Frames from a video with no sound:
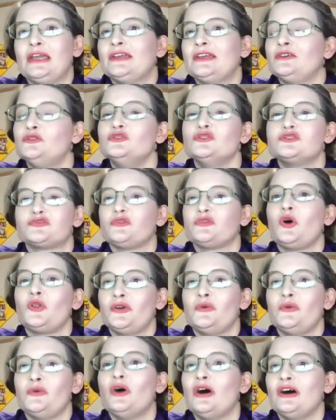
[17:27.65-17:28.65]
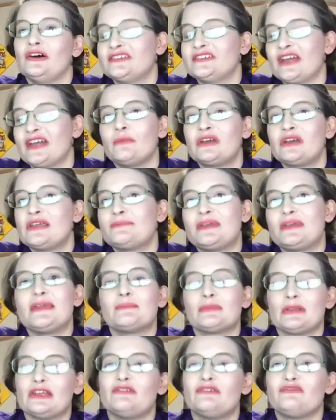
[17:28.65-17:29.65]
and whose fault it was, how many
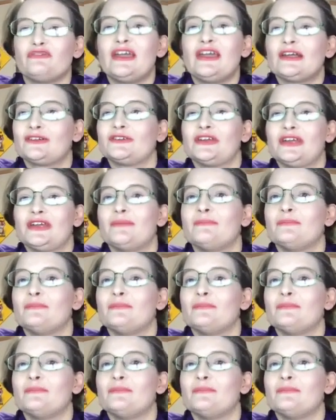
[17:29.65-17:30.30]
people had failed him,